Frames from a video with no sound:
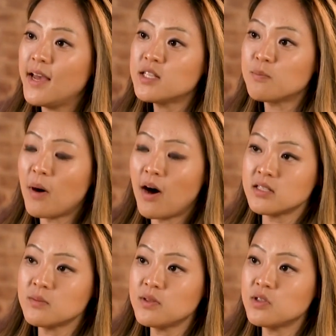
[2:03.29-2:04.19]
it's
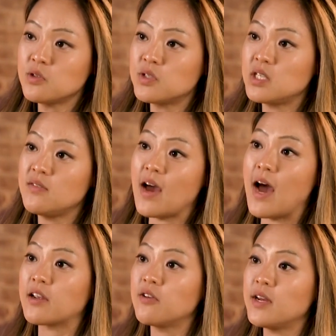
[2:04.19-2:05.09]
possible to achieve
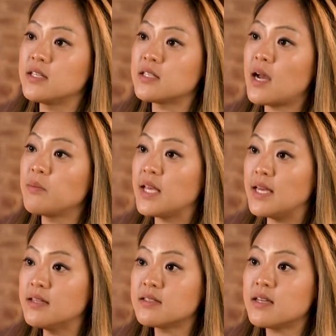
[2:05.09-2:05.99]
accurate and timely
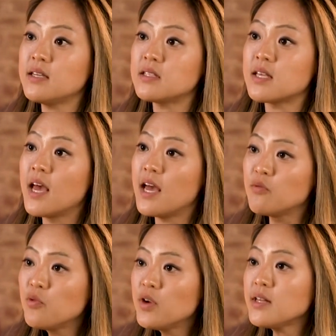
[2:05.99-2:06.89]
insights
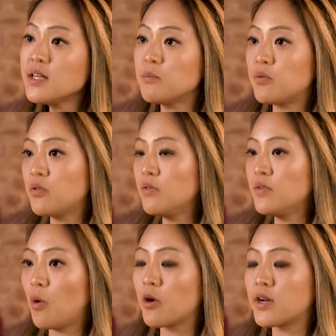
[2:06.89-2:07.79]
and really improve
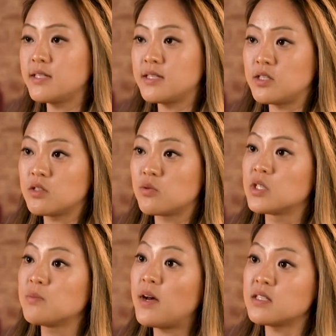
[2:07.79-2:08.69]
your organization's
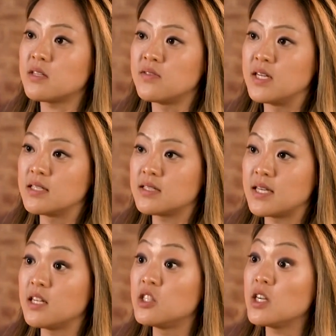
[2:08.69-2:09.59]
responsiveness
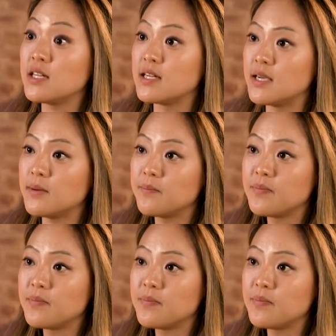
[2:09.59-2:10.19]
and agility.